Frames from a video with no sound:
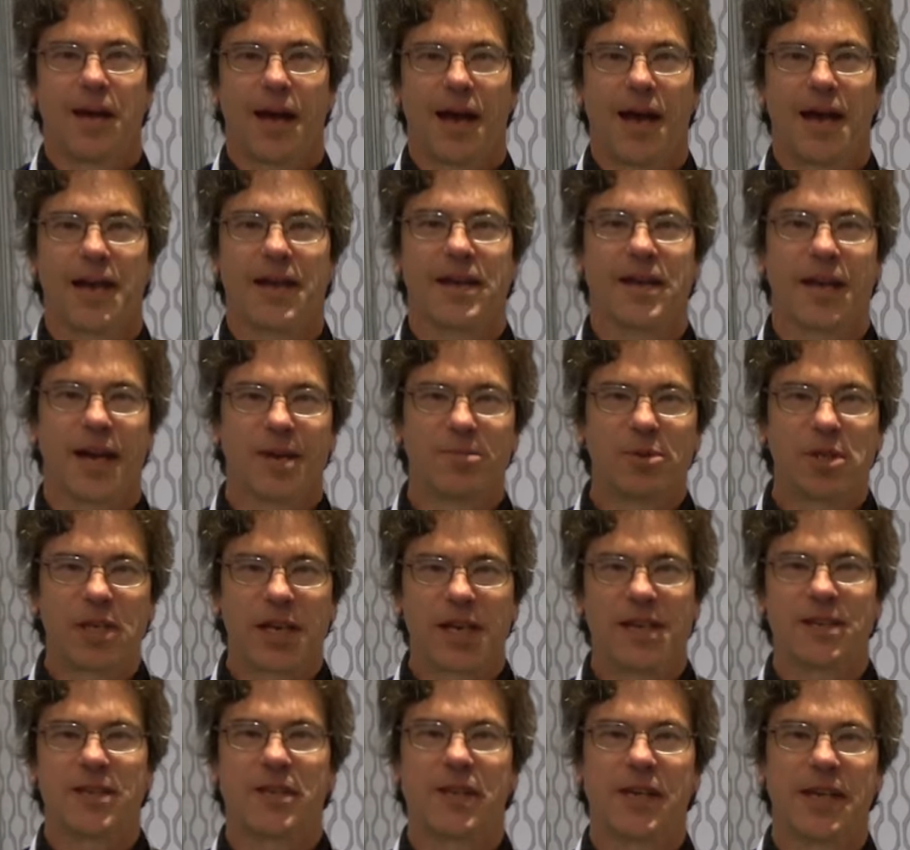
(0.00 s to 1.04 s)
Hi, I'm
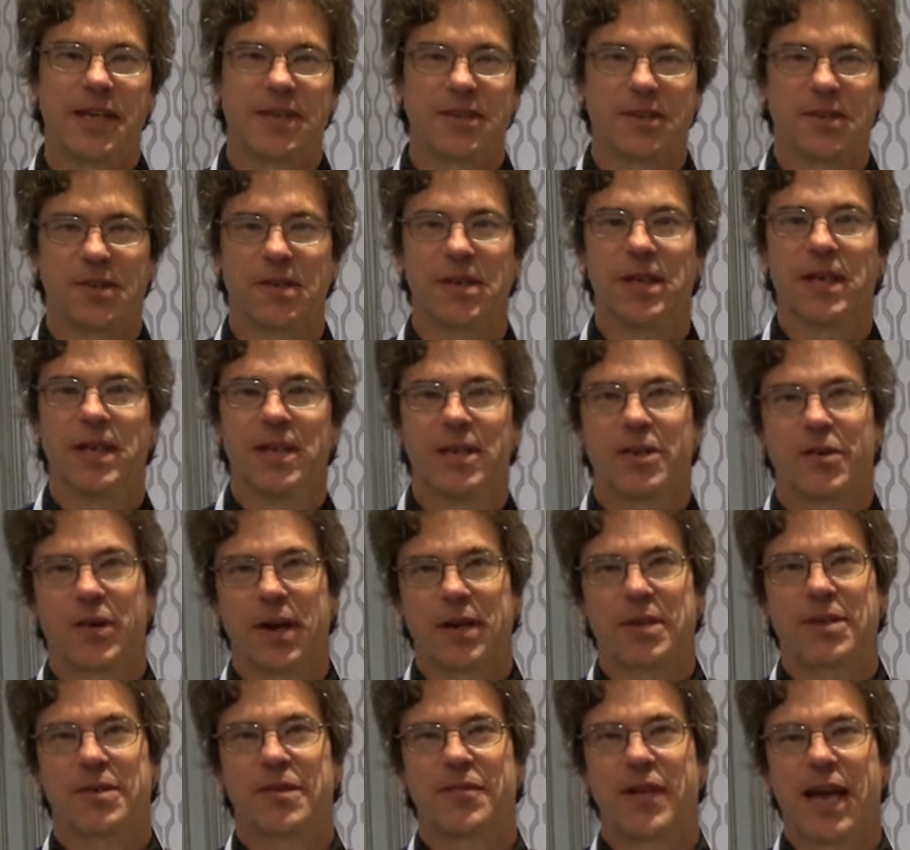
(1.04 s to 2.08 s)
John Glaser,
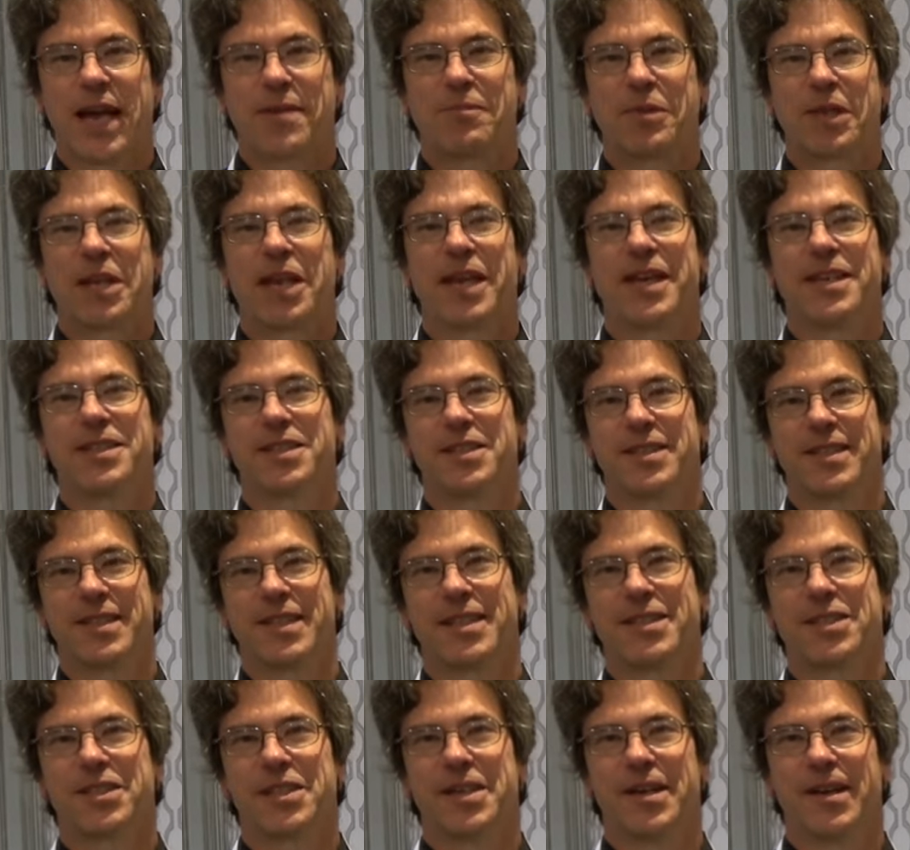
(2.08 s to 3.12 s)
Director of Applications
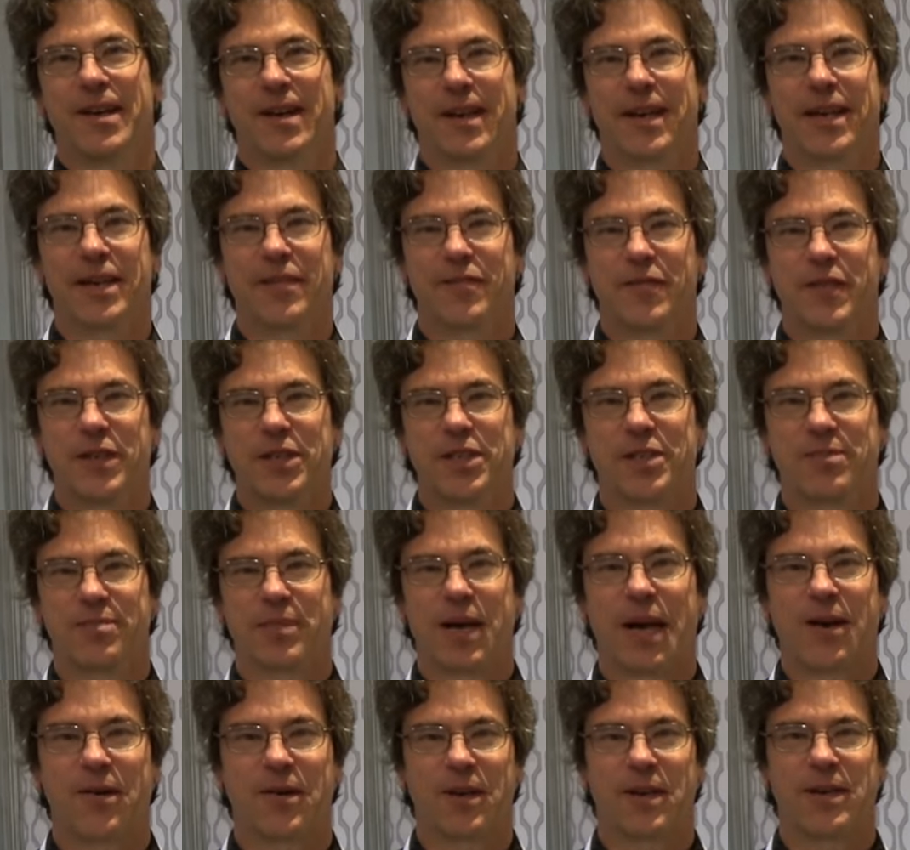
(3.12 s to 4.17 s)
Engineering at Efficient
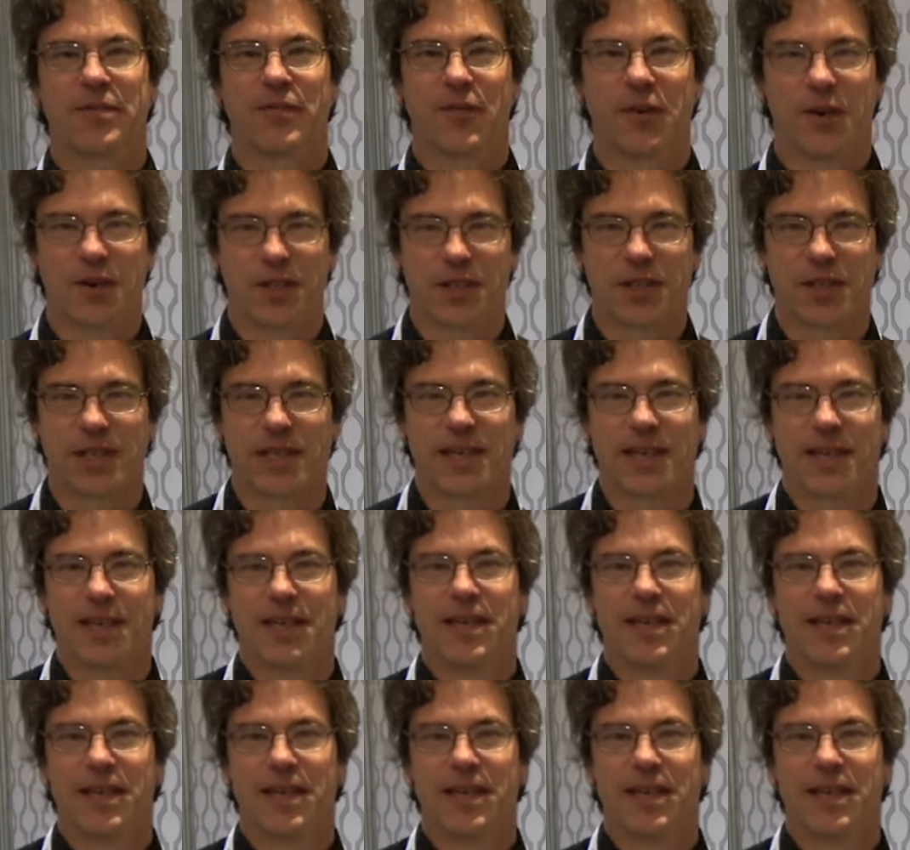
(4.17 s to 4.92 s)
Power Conversion.